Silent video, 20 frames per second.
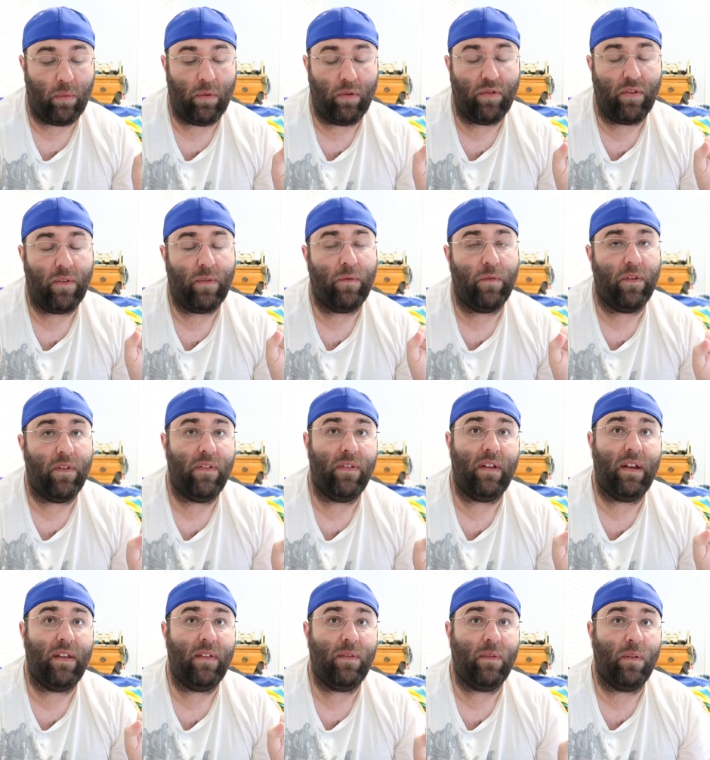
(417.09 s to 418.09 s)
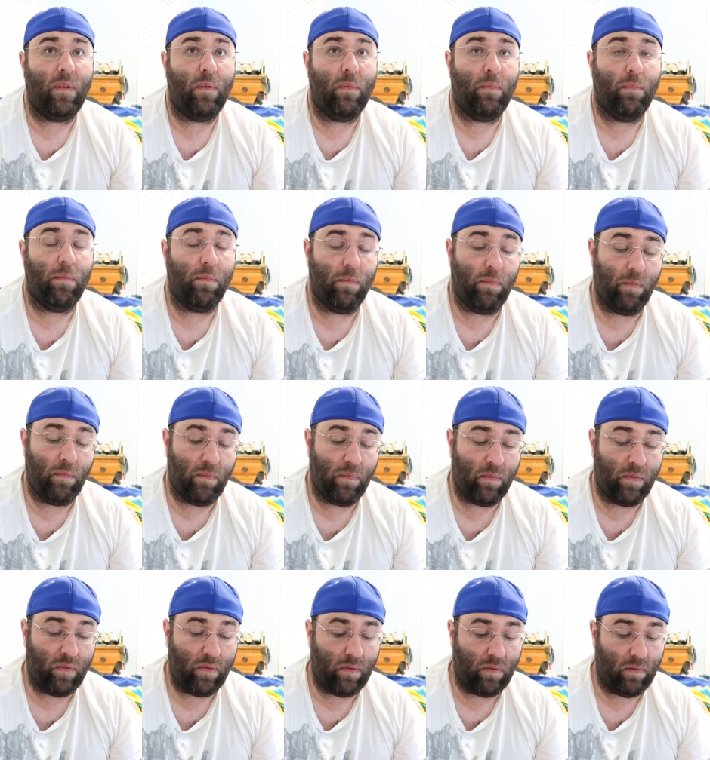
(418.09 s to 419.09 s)
which is Felicity's
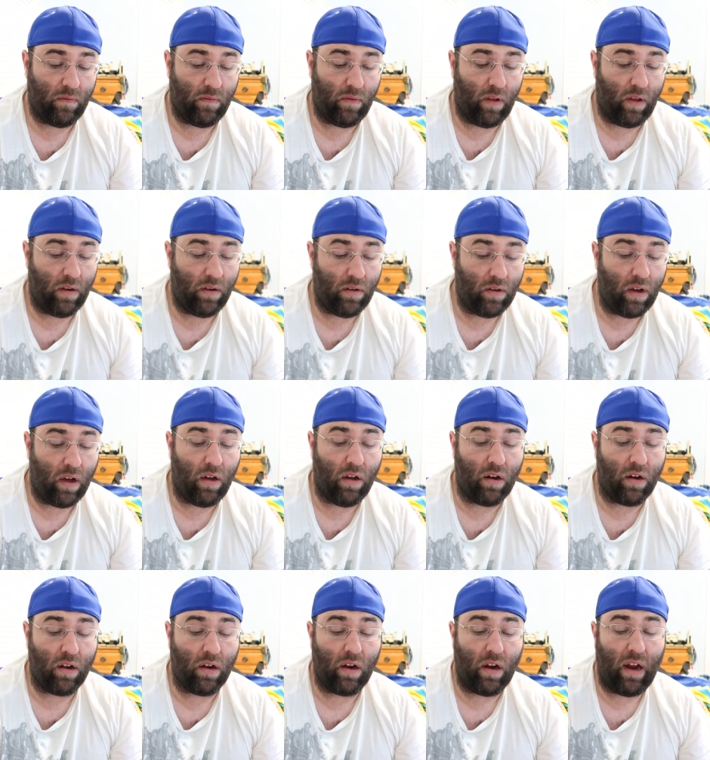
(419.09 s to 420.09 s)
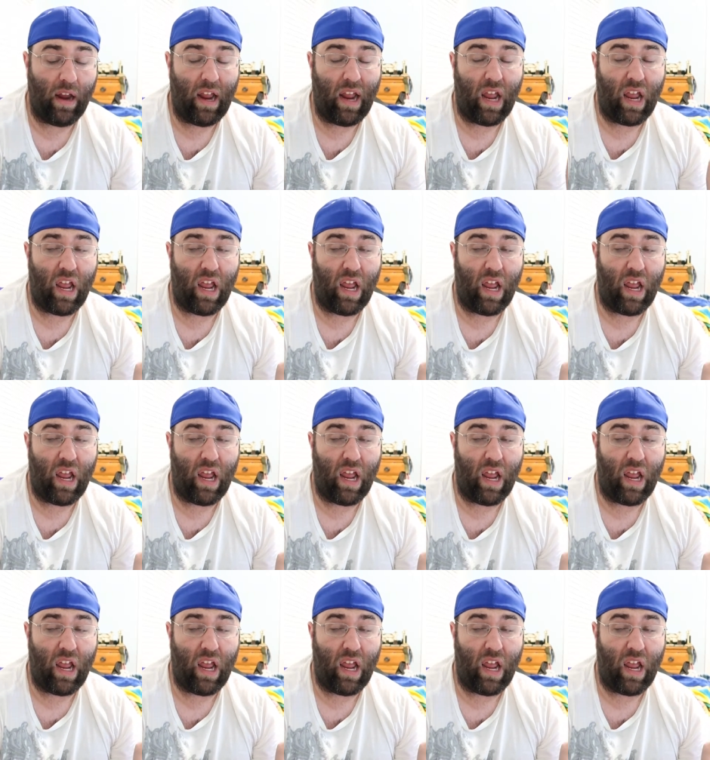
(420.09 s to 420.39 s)
daughter,